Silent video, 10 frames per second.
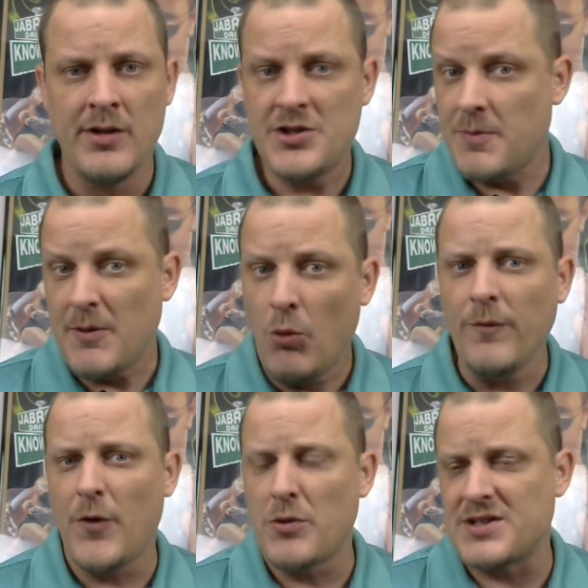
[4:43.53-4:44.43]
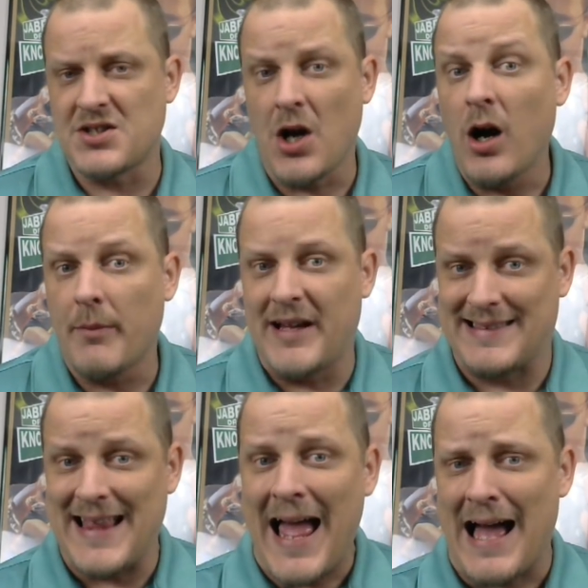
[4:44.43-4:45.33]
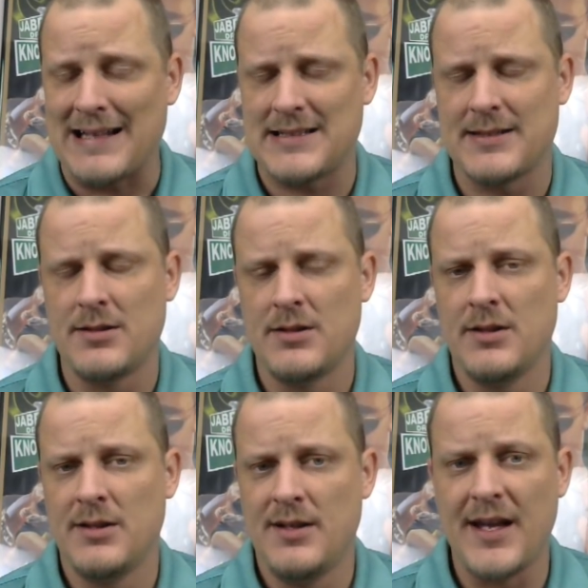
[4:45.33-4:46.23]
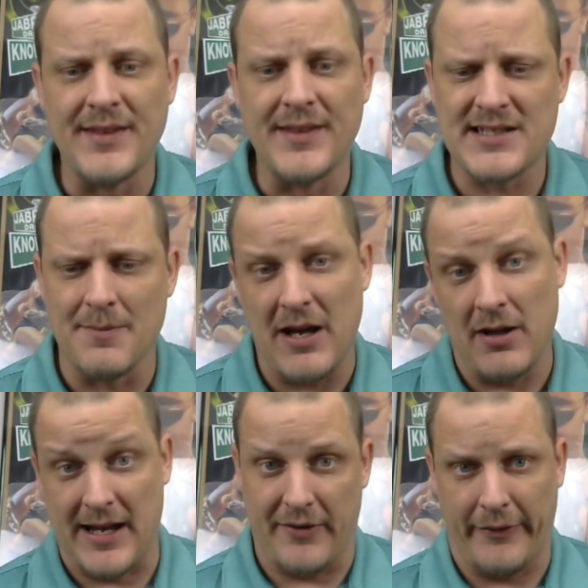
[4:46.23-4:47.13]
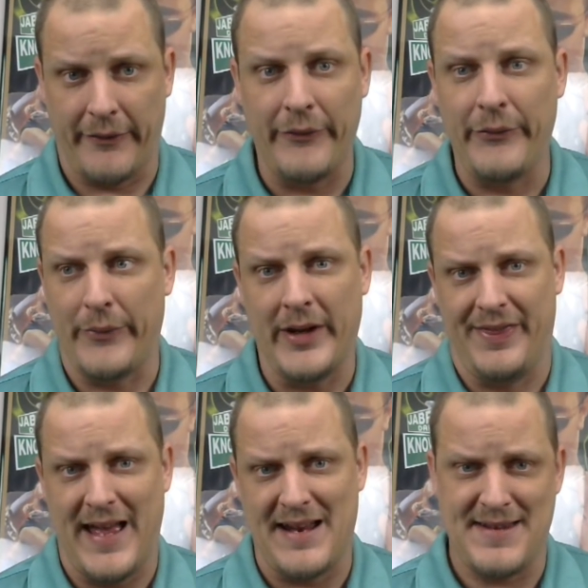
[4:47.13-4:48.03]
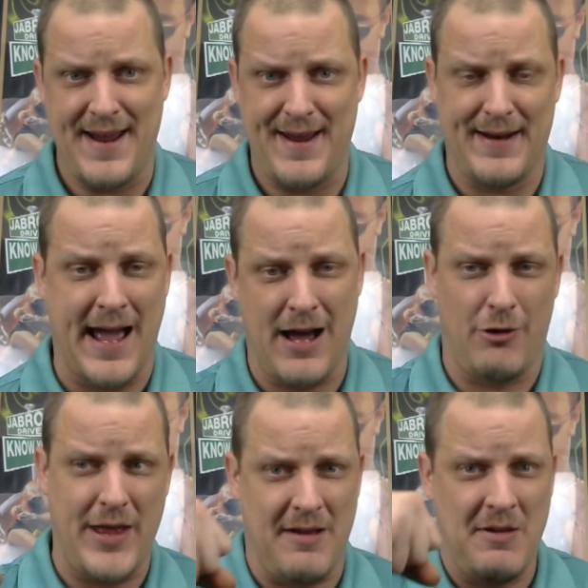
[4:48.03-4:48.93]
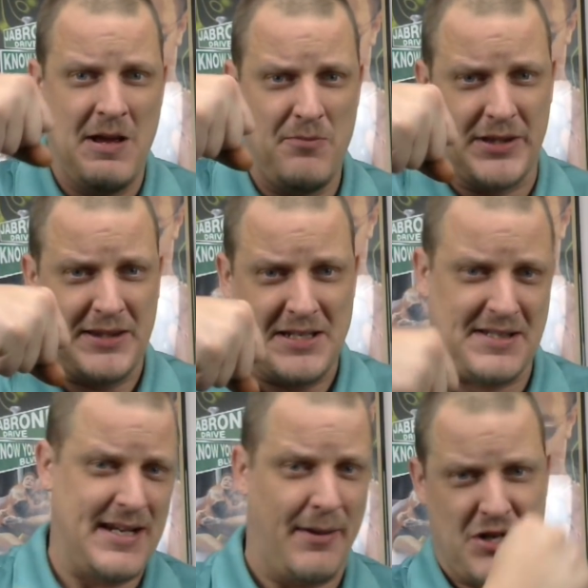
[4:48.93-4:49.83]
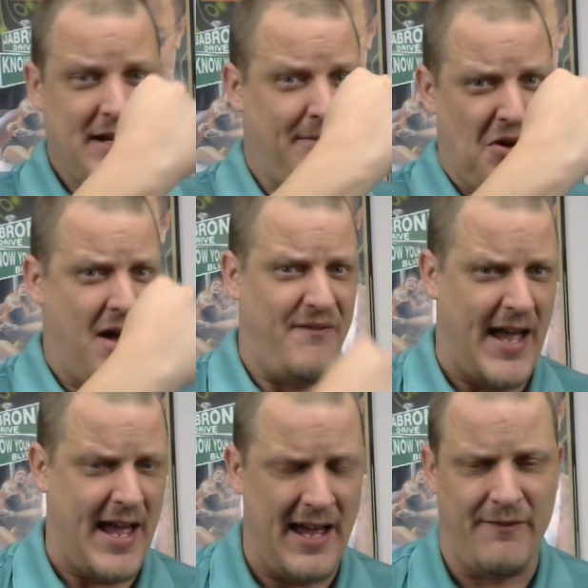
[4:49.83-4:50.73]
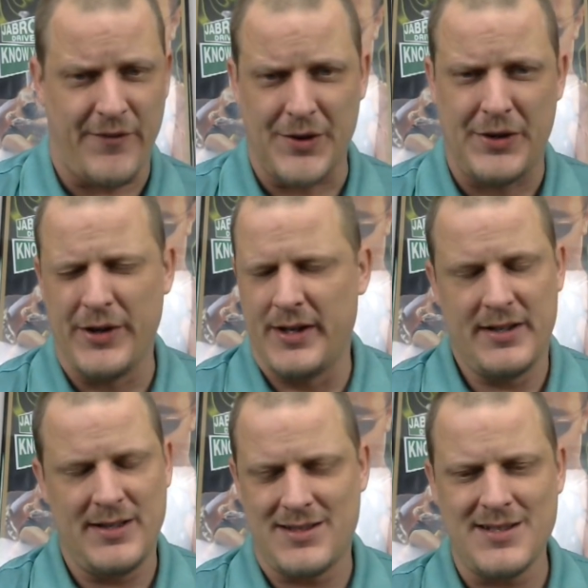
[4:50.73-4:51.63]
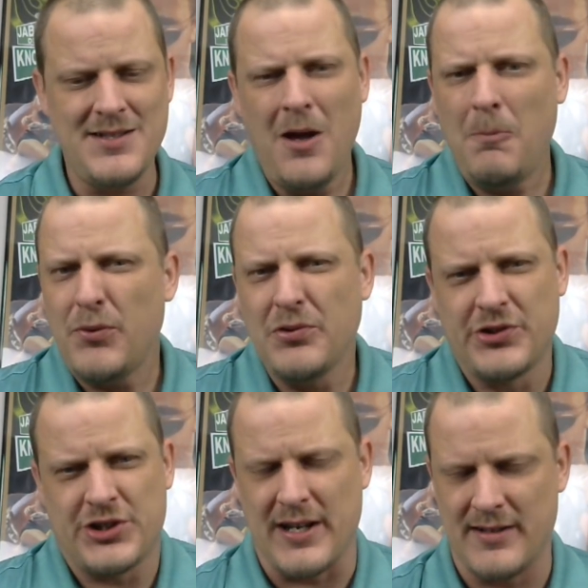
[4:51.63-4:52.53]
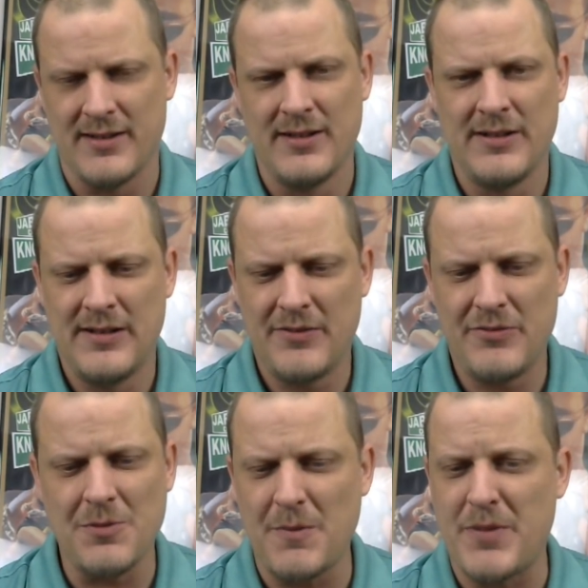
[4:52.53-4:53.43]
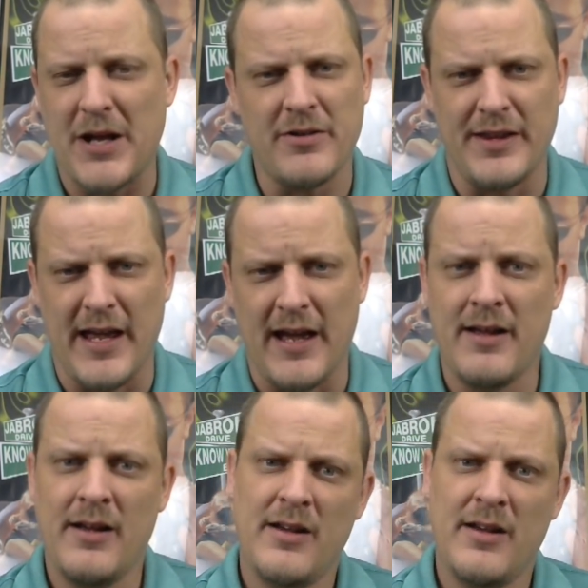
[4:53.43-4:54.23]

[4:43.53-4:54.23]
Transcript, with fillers: There should be more focus to talk about that and less about like who won that day and how that put the WWF ahead for good, and it's just all bullshit. We should be better than that.